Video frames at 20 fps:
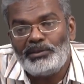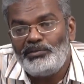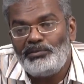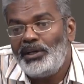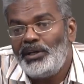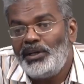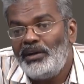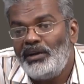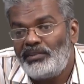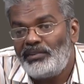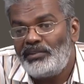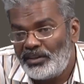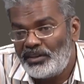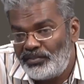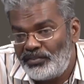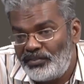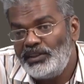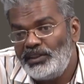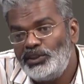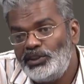We have
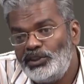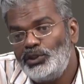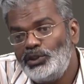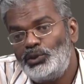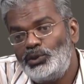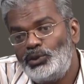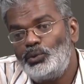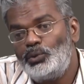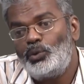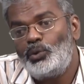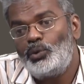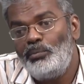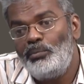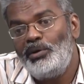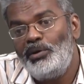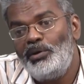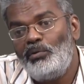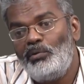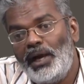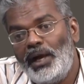references to
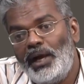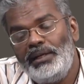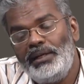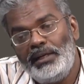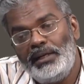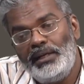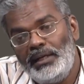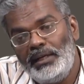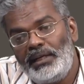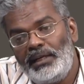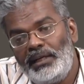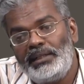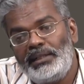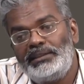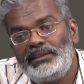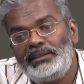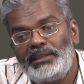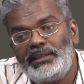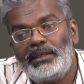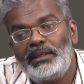Roman wine in
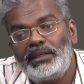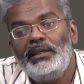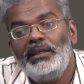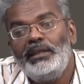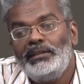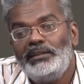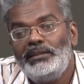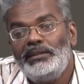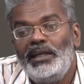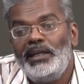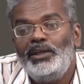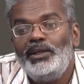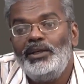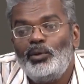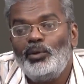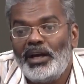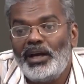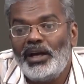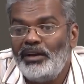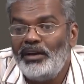literature, then you
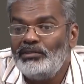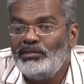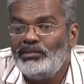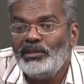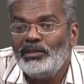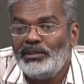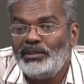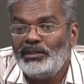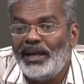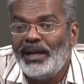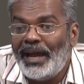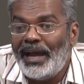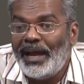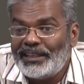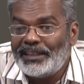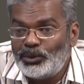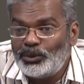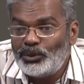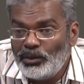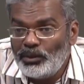have the
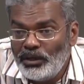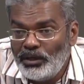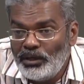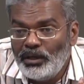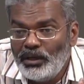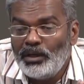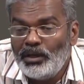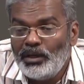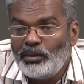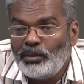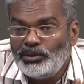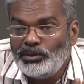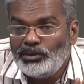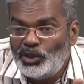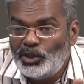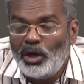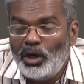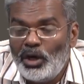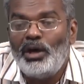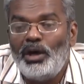actual
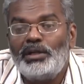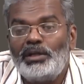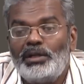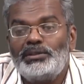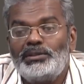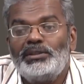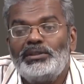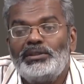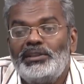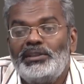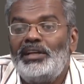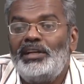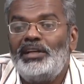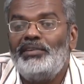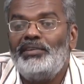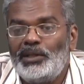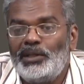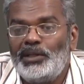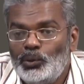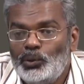jars that
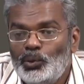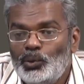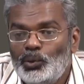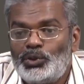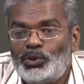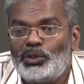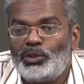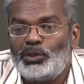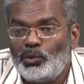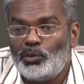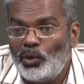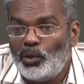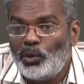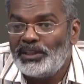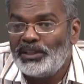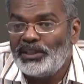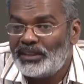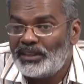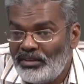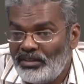were used, known
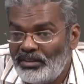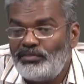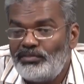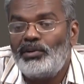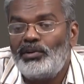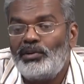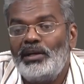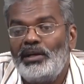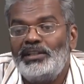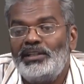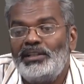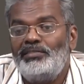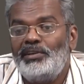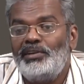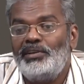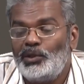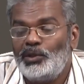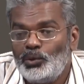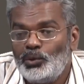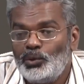as amphora, that
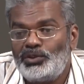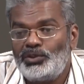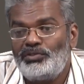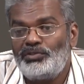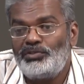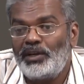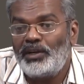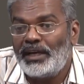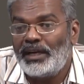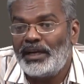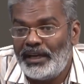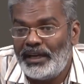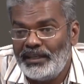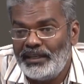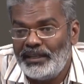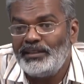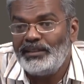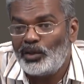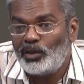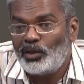were used for
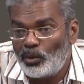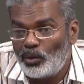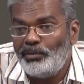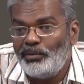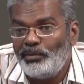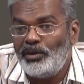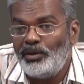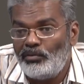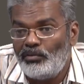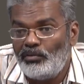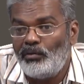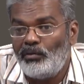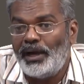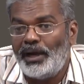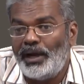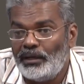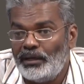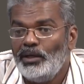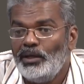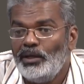carrying the Roman
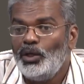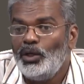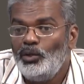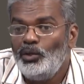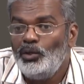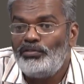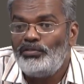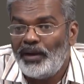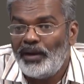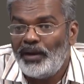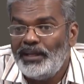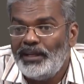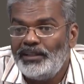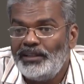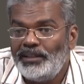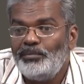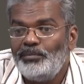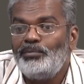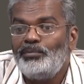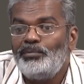wine. You find
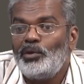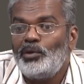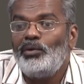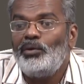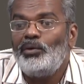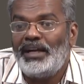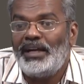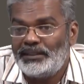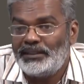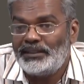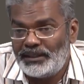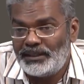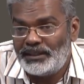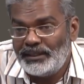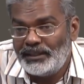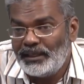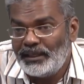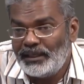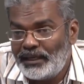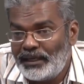them, you
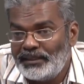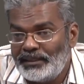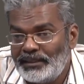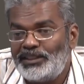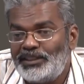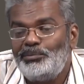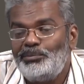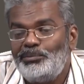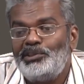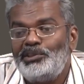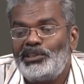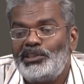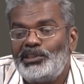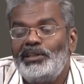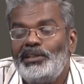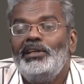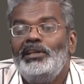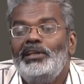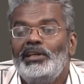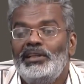understand their
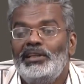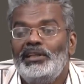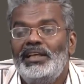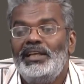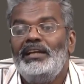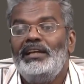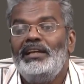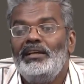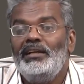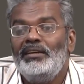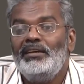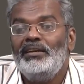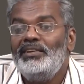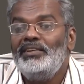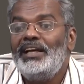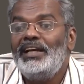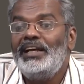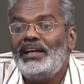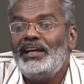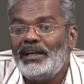distribution, then we
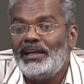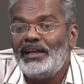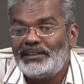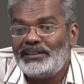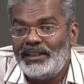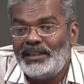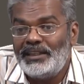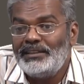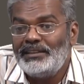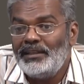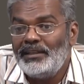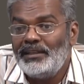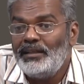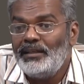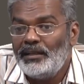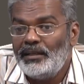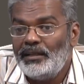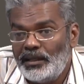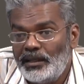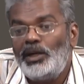can understand the
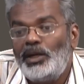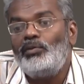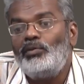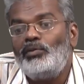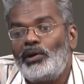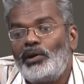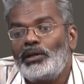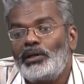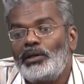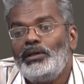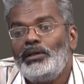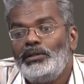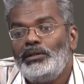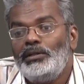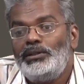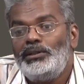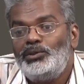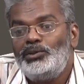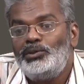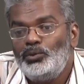network.
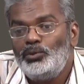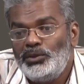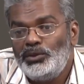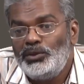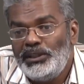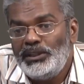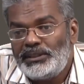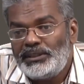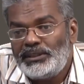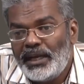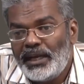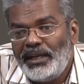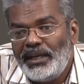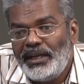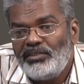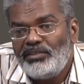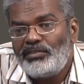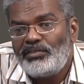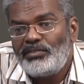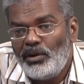So these kind
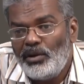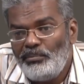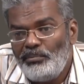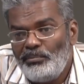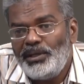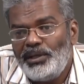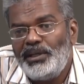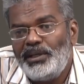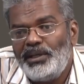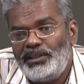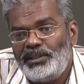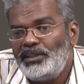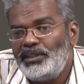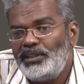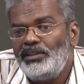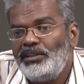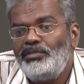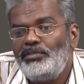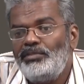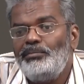of complicated
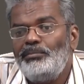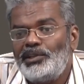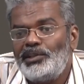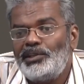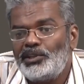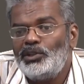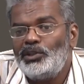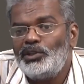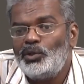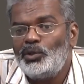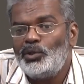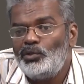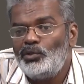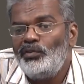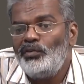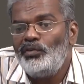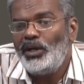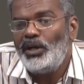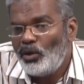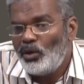information you
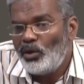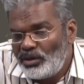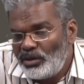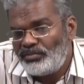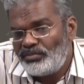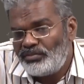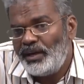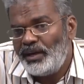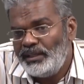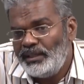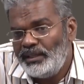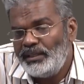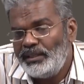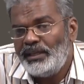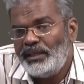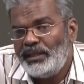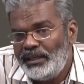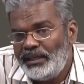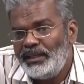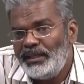will not find in
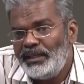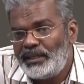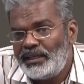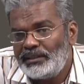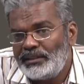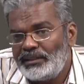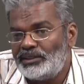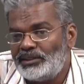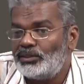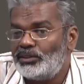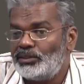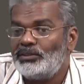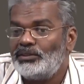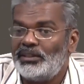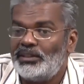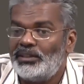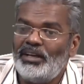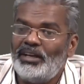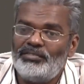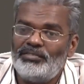any literature.
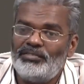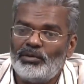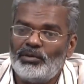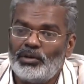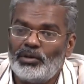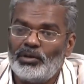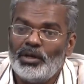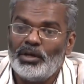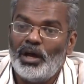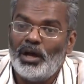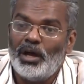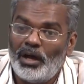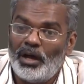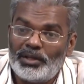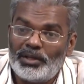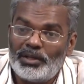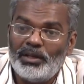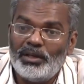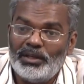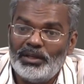Therefore,
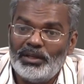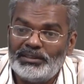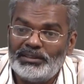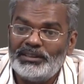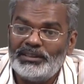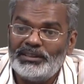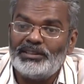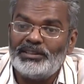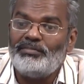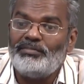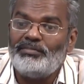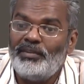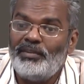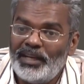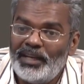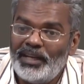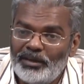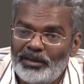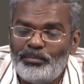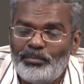archaeology is a
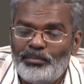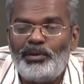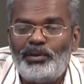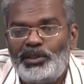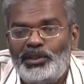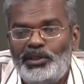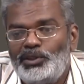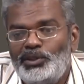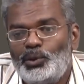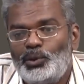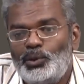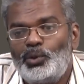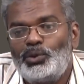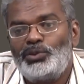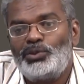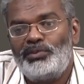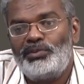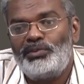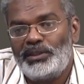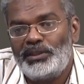very important source
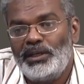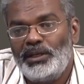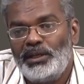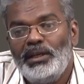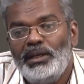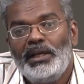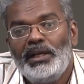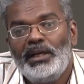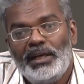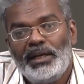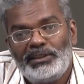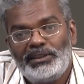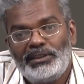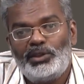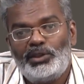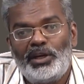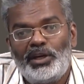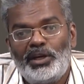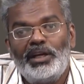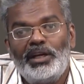for the
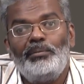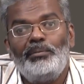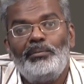historical